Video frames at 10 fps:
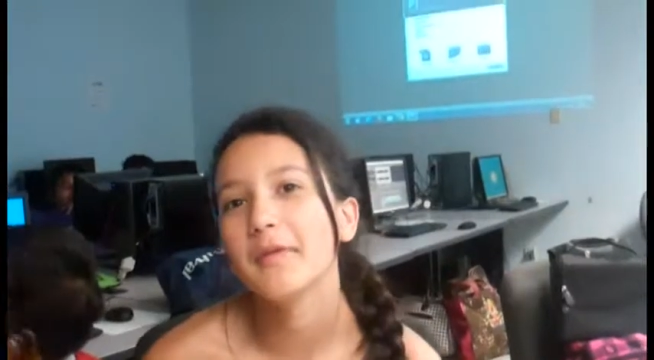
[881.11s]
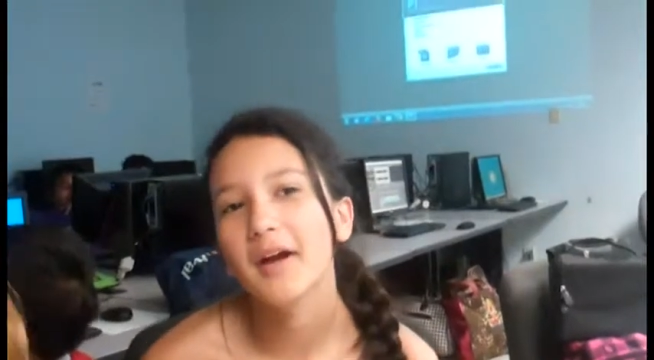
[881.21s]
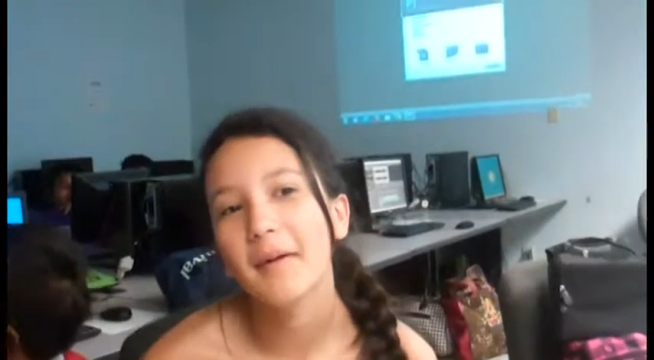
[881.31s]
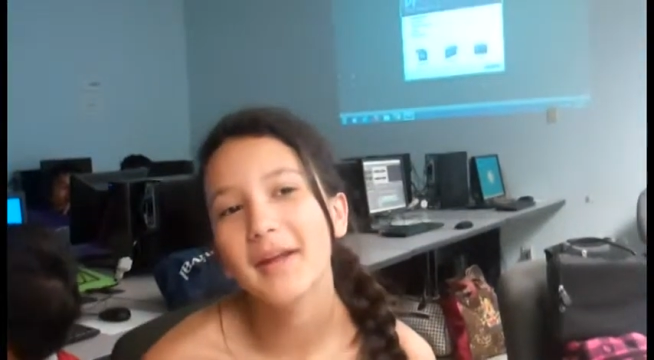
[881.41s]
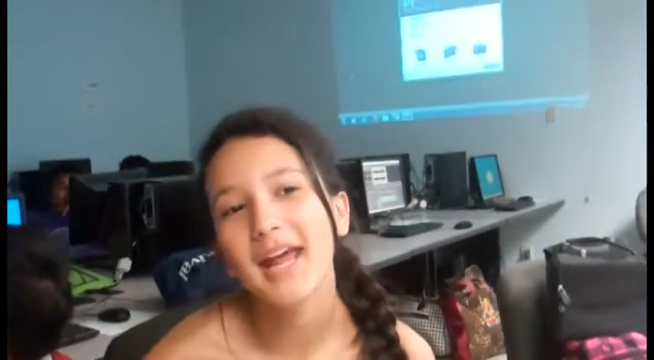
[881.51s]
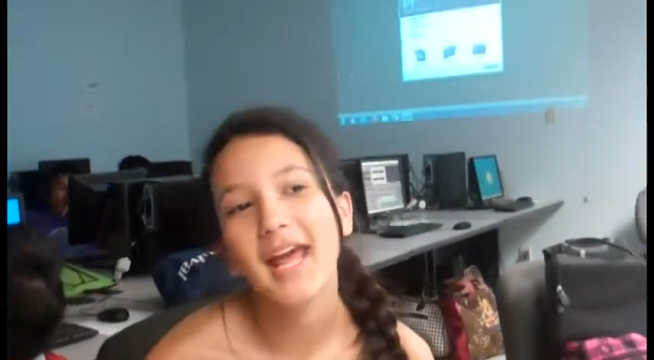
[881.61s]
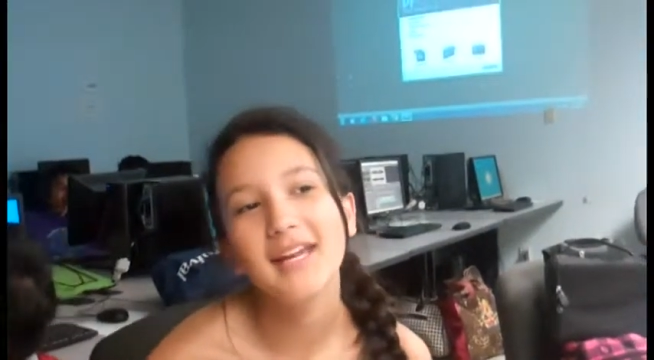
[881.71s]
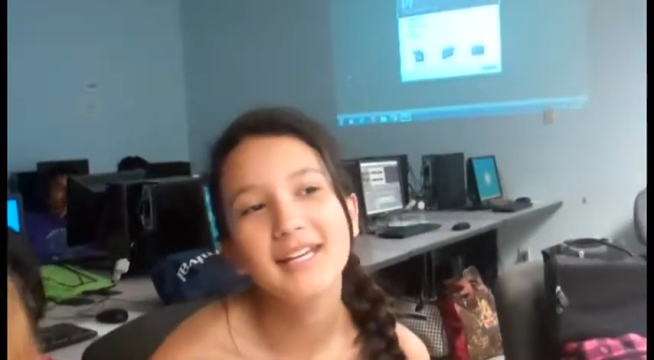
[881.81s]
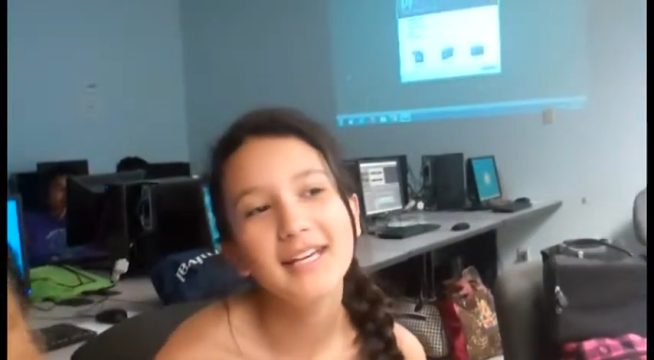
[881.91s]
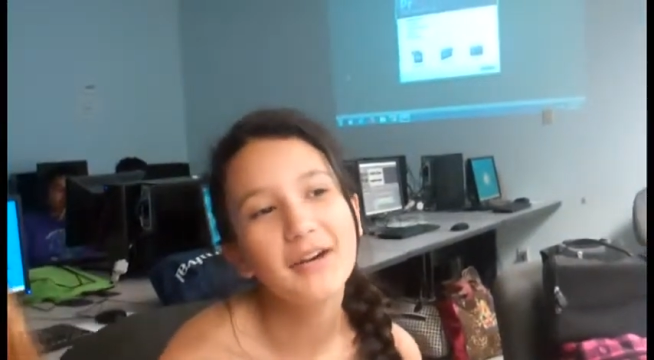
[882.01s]
come in
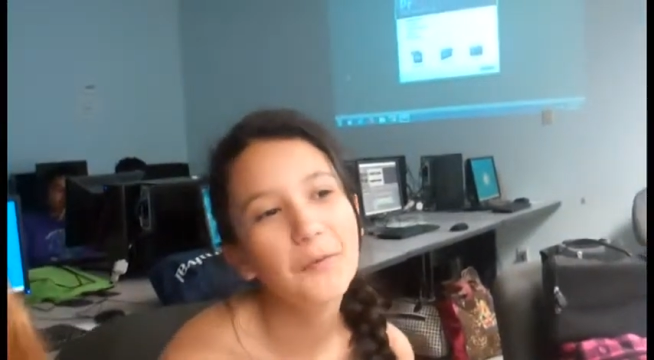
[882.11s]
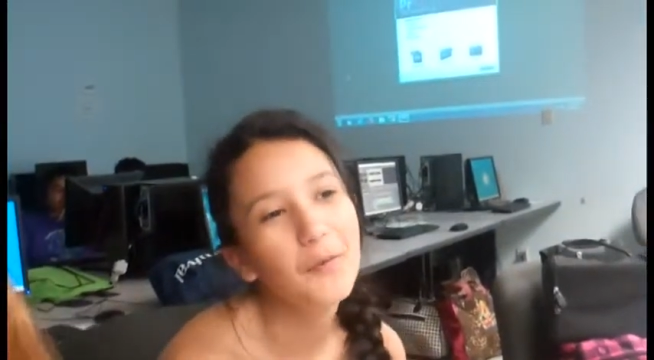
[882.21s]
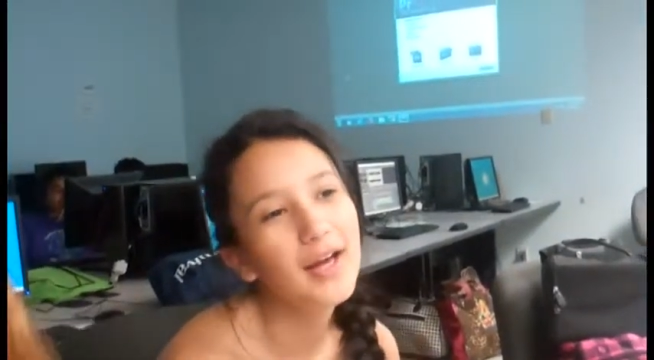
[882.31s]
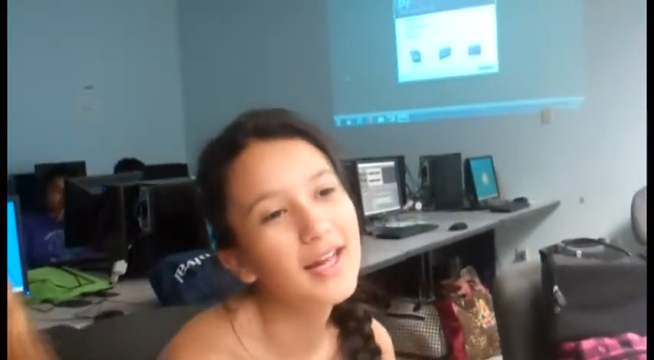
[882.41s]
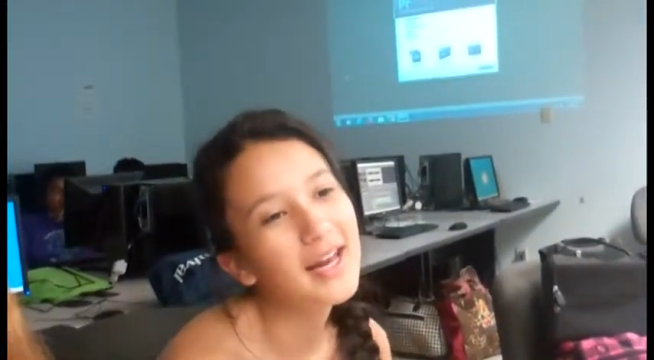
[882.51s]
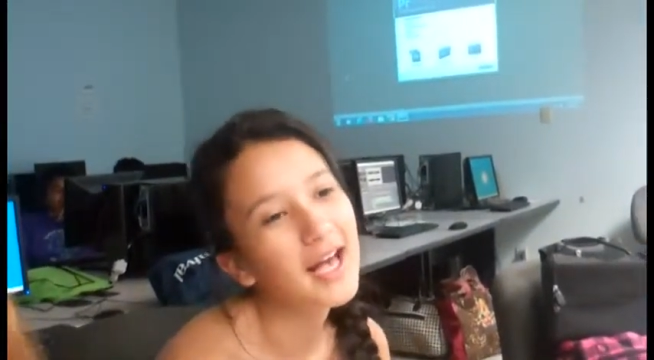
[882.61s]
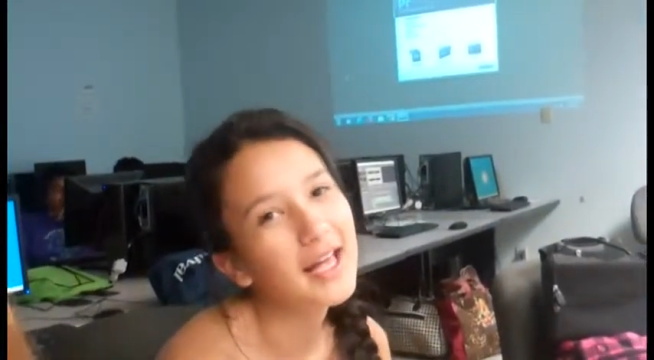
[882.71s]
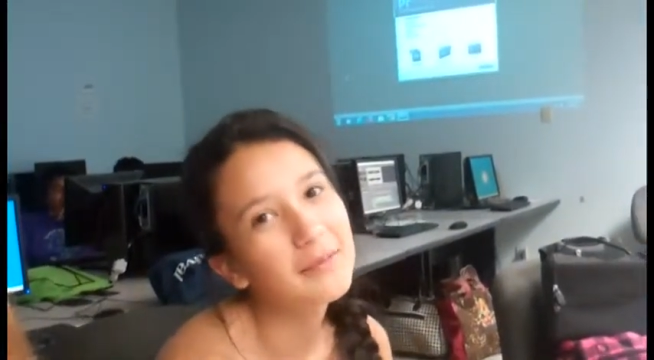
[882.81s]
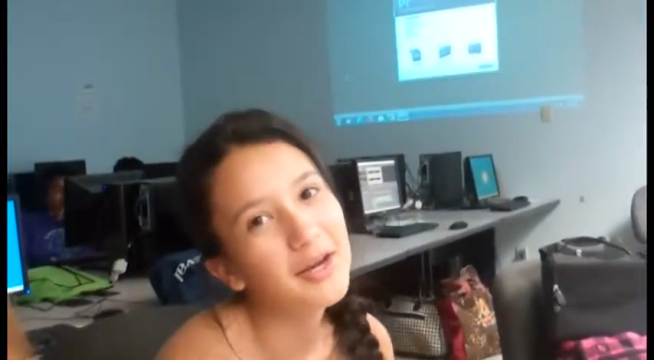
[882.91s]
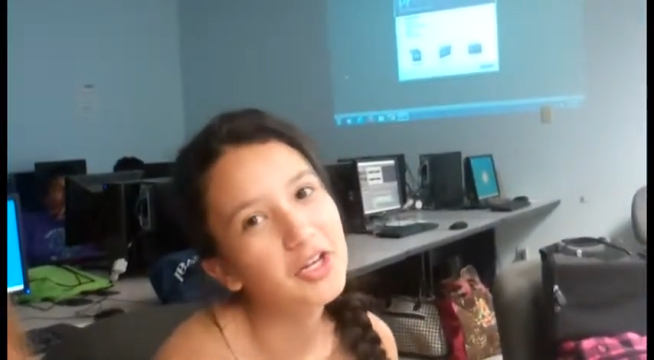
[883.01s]
handy when
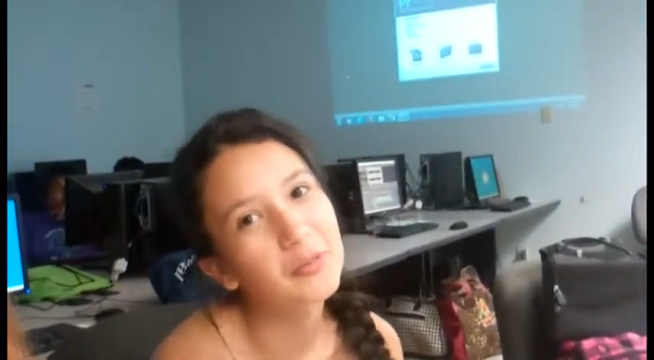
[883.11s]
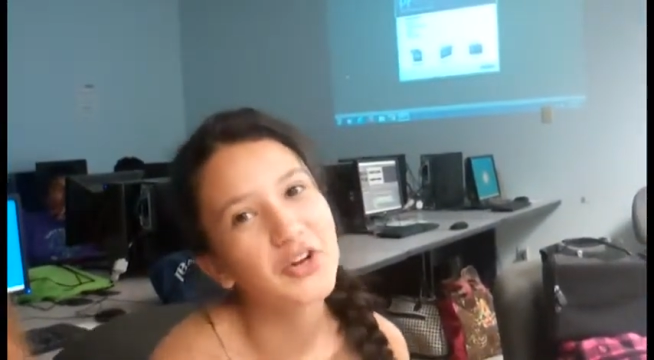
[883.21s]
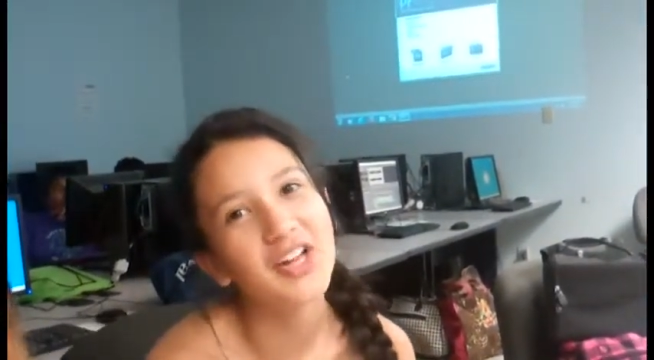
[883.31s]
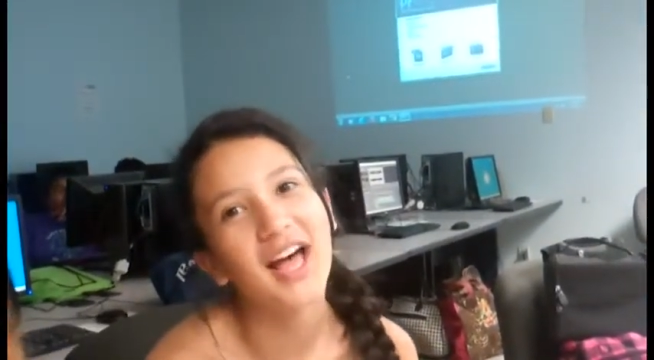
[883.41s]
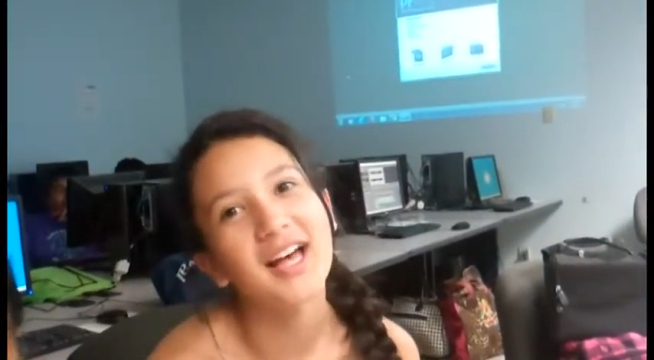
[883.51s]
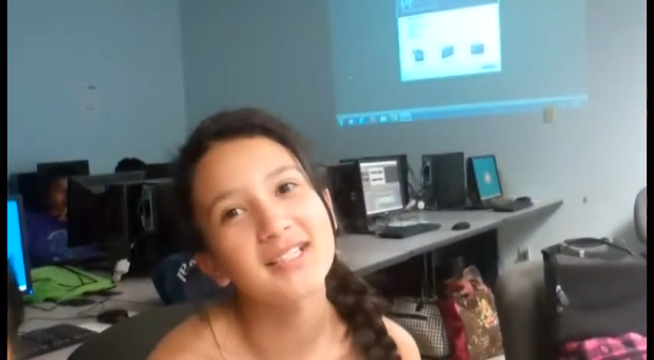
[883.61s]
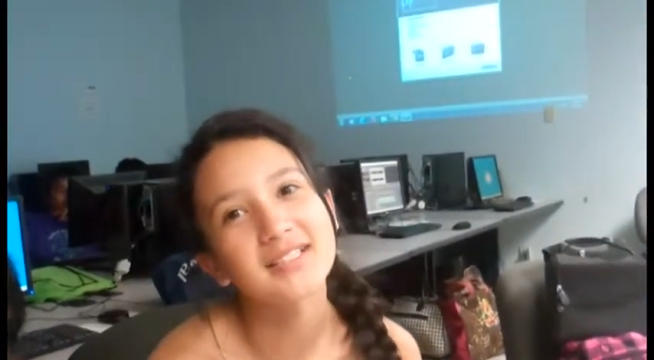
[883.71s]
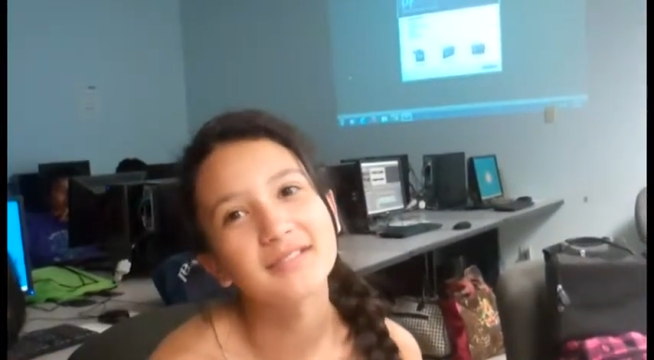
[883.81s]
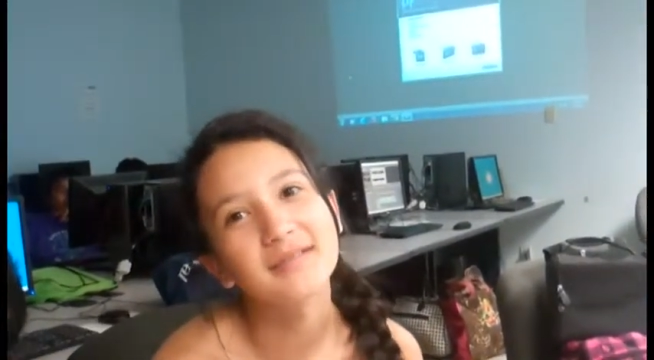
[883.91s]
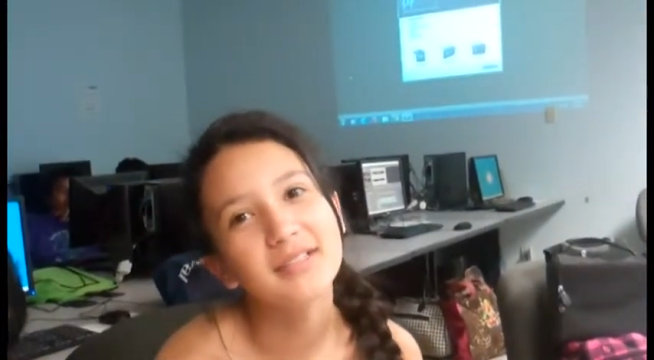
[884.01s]
in my yearbook class